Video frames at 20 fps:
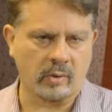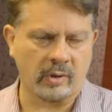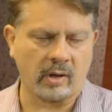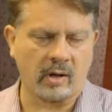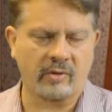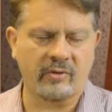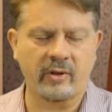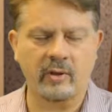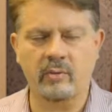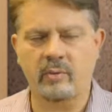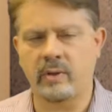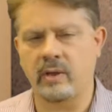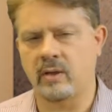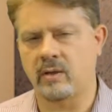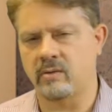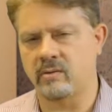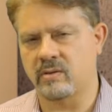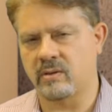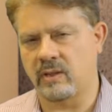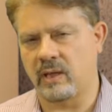We all think we
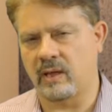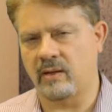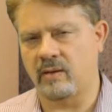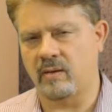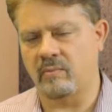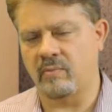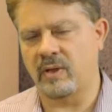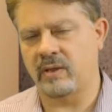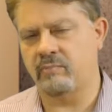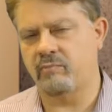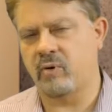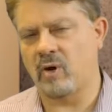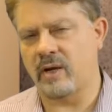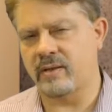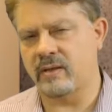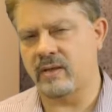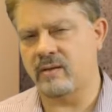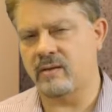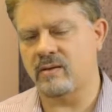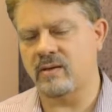understand them, but
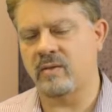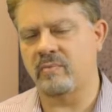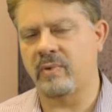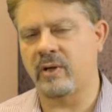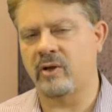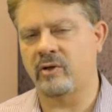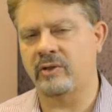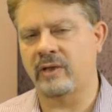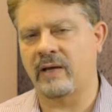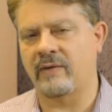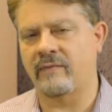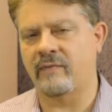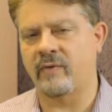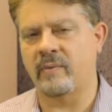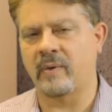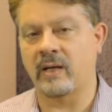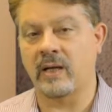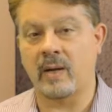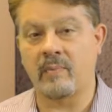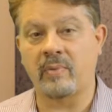processes can be looked at from
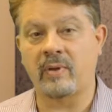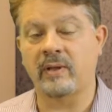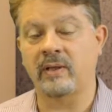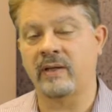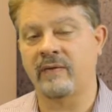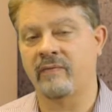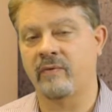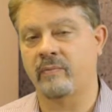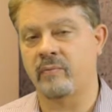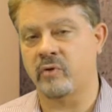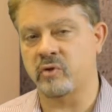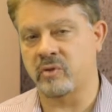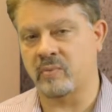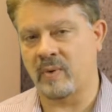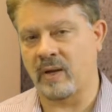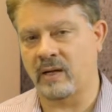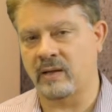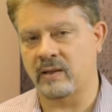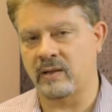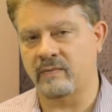a couple of different
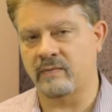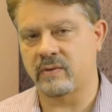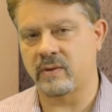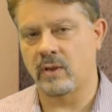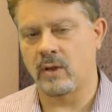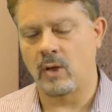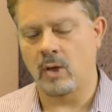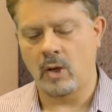perspectives.